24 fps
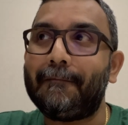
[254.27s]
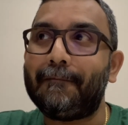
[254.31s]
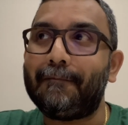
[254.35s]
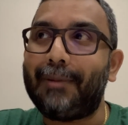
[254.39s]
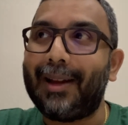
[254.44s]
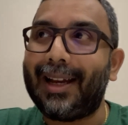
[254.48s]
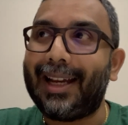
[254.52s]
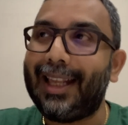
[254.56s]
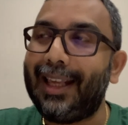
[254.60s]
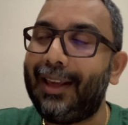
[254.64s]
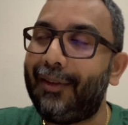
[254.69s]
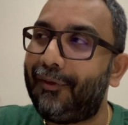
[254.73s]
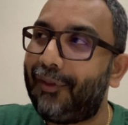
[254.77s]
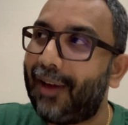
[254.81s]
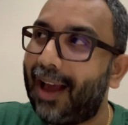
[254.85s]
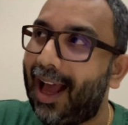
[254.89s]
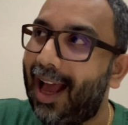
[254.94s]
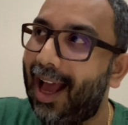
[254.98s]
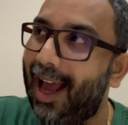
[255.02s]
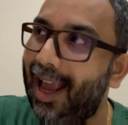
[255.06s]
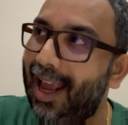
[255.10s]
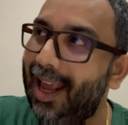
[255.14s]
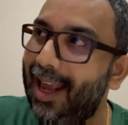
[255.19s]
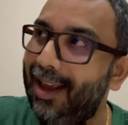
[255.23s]
But if
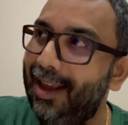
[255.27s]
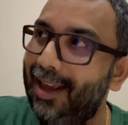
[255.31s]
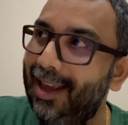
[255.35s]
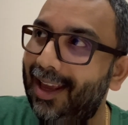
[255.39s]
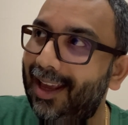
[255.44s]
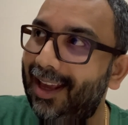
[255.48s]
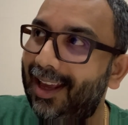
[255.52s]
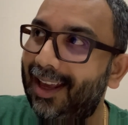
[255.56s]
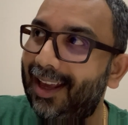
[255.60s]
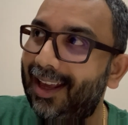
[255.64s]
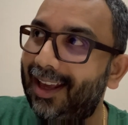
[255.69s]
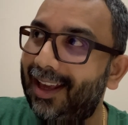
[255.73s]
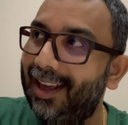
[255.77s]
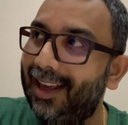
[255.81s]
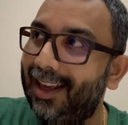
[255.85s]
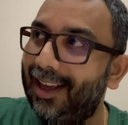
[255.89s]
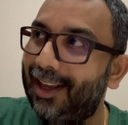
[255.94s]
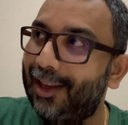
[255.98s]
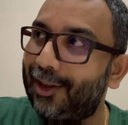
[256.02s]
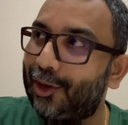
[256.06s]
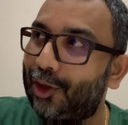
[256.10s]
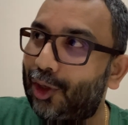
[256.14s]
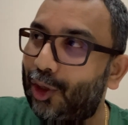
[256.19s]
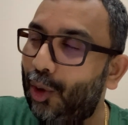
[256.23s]
I
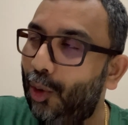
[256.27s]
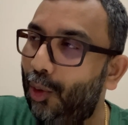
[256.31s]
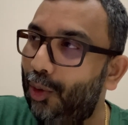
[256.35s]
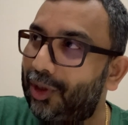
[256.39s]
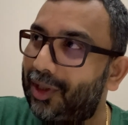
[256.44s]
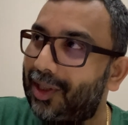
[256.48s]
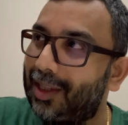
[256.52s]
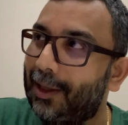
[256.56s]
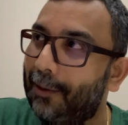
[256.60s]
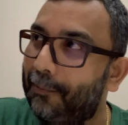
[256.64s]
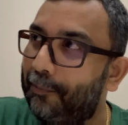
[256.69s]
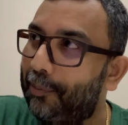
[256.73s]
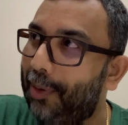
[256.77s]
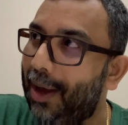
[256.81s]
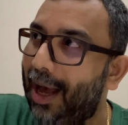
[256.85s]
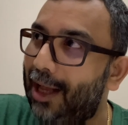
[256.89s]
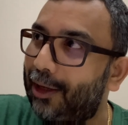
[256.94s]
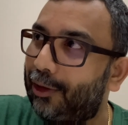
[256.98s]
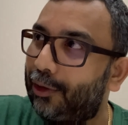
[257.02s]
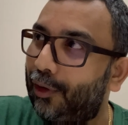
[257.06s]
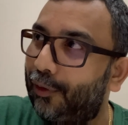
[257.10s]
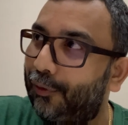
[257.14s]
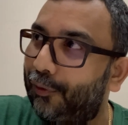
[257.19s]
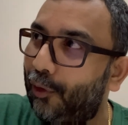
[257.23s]
chose the
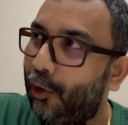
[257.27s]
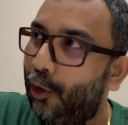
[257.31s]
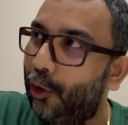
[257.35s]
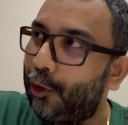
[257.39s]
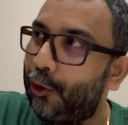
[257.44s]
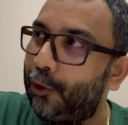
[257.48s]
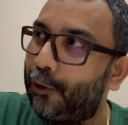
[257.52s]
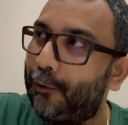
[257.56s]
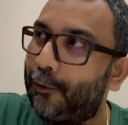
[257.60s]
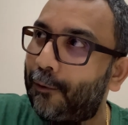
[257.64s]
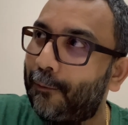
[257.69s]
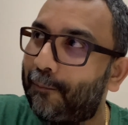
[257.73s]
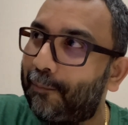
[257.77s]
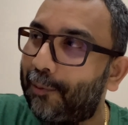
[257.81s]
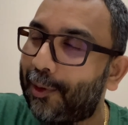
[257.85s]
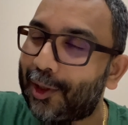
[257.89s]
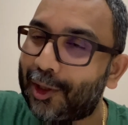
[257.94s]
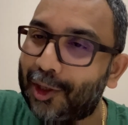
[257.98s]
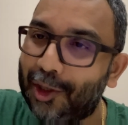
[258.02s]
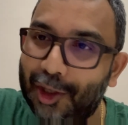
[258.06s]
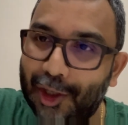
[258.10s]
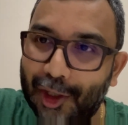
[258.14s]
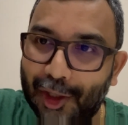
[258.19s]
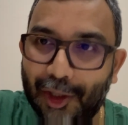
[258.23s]
path of
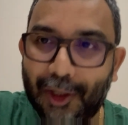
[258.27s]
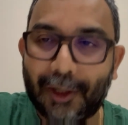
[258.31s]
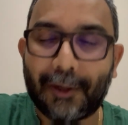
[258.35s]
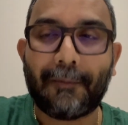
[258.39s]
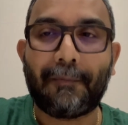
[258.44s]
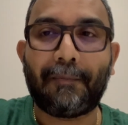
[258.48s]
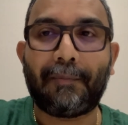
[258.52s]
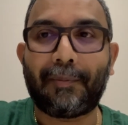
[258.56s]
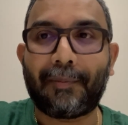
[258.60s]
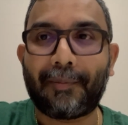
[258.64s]
entrepreneurship,